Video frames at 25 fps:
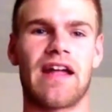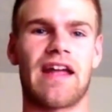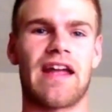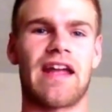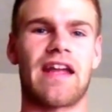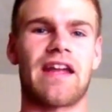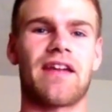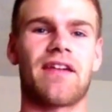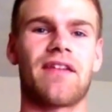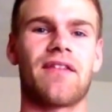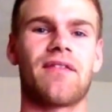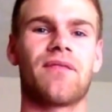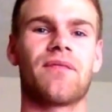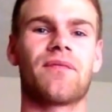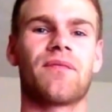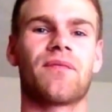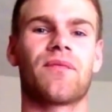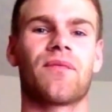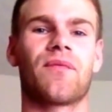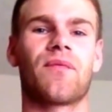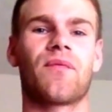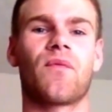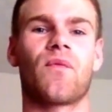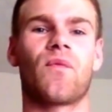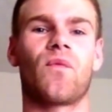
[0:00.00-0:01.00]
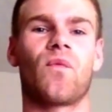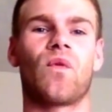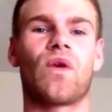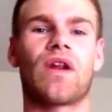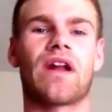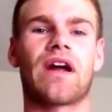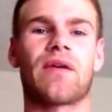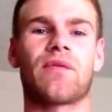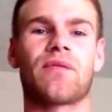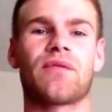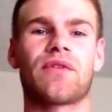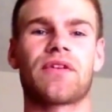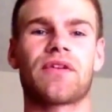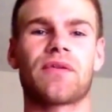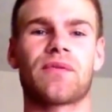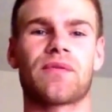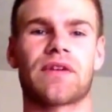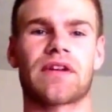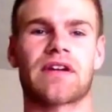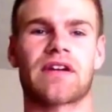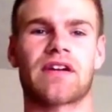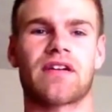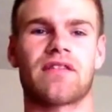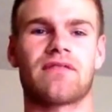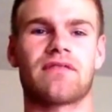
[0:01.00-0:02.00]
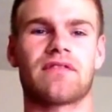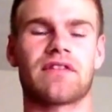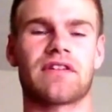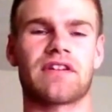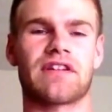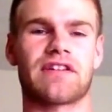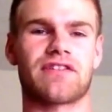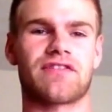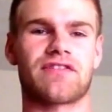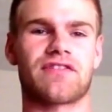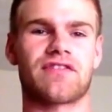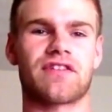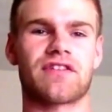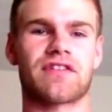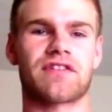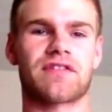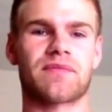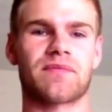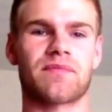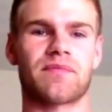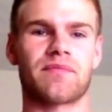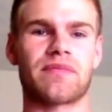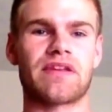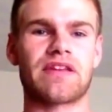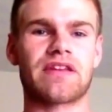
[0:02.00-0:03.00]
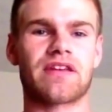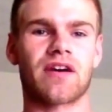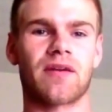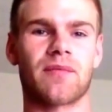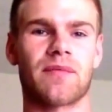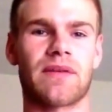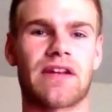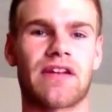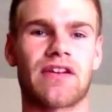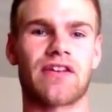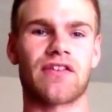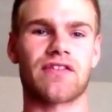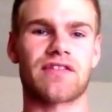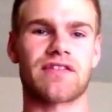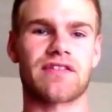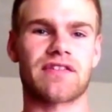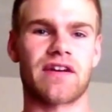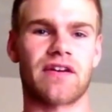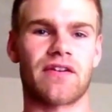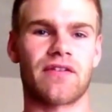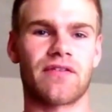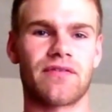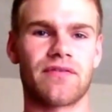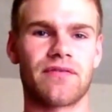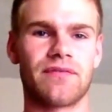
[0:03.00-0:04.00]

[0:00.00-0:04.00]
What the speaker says: And what I really want to cover is just becoming yourself.